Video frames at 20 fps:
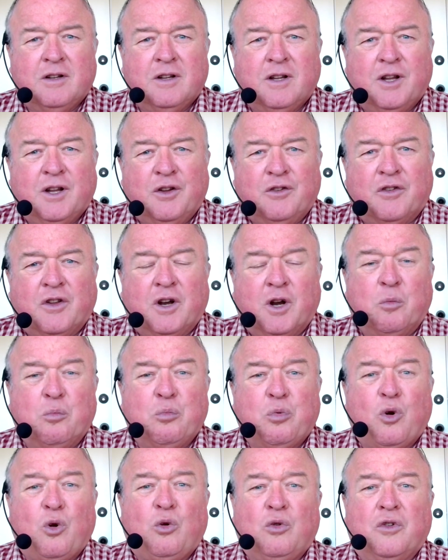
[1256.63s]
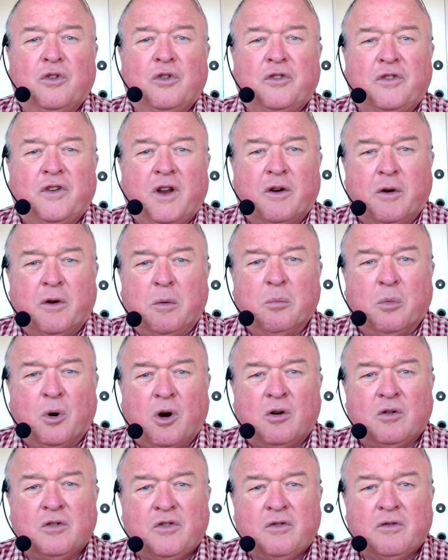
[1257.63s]
is that it pulled the steering
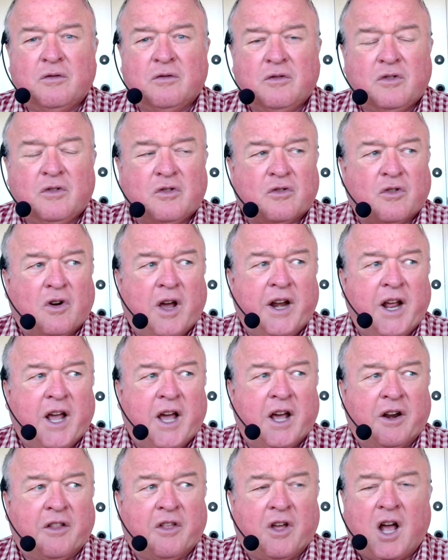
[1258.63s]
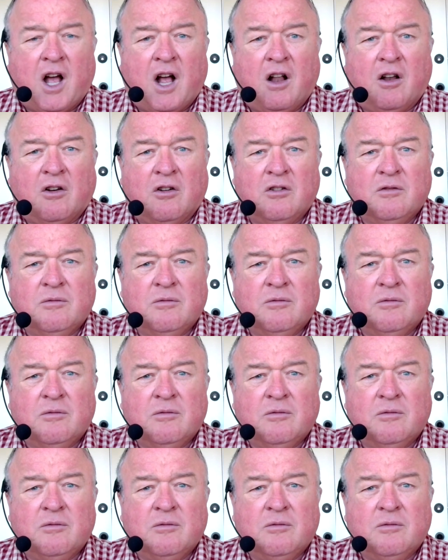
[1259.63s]
box straight out of the hull.